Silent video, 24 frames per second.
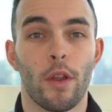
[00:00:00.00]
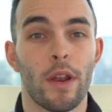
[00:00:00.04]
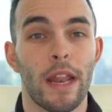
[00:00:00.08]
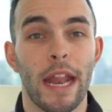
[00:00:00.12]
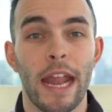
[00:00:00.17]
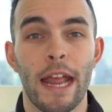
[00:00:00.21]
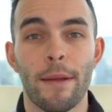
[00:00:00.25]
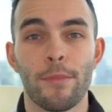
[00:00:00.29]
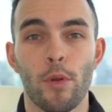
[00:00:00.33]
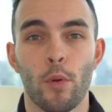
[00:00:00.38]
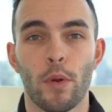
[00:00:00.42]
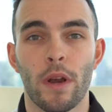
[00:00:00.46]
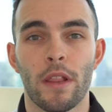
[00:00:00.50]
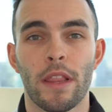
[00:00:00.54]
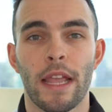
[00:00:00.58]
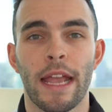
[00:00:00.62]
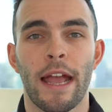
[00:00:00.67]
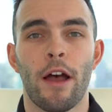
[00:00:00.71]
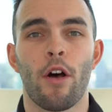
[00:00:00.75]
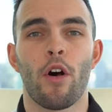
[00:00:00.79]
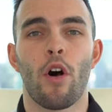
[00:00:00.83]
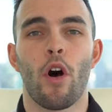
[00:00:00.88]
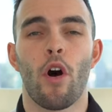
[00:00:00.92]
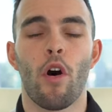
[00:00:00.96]
So today I'm going to
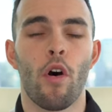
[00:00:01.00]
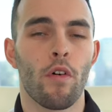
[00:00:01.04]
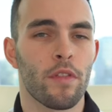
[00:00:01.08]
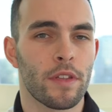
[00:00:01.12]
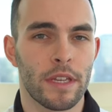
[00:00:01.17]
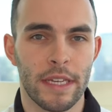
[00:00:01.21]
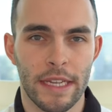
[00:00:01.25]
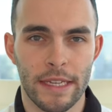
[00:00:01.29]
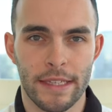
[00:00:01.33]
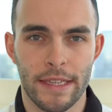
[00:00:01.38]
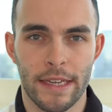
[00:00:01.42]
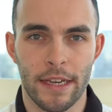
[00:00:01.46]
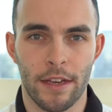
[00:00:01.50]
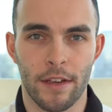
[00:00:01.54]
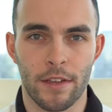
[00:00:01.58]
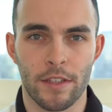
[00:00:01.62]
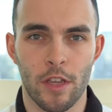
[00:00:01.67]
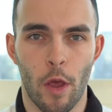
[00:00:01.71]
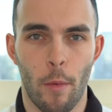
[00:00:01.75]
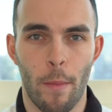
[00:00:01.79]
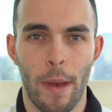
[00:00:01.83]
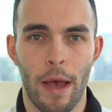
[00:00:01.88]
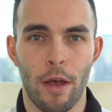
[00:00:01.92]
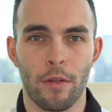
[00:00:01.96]
lay out all the
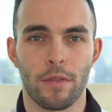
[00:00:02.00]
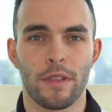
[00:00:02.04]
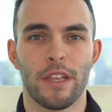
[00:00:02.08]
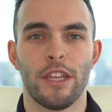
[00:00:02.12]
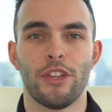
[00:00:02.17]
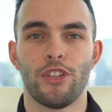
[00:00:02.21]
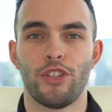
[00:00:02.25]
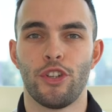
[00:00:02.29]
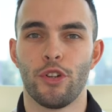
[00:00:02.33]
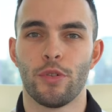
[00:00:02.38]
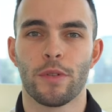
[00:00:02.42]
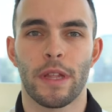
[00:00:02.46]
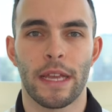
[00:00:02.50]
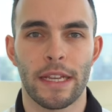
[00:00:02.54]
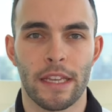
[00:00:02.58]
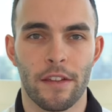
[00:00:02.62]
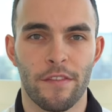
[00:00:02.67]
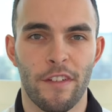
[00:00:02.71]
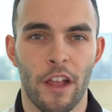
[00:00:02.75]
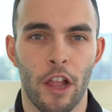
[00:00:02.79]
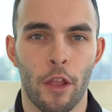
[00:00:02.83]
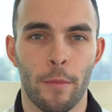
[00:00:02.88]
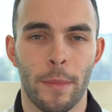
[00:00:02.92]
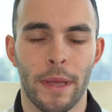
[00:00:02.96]
details about the June Lake
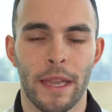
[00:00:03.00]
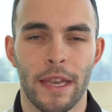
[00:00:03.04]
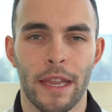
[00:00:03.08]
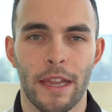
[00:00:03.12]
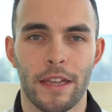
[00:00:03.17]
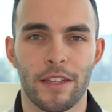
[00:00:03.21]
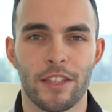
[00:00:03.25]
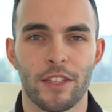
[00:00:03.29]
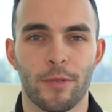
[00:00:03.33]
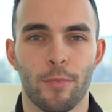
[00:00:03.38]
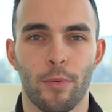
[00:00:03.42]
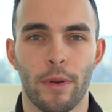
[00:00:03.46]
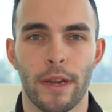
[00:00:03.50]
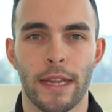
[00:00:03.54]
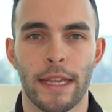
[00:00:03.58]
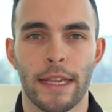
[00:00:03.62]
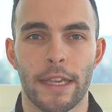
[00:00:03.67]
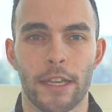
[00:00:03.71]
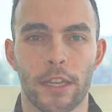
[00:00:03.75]
development in Spring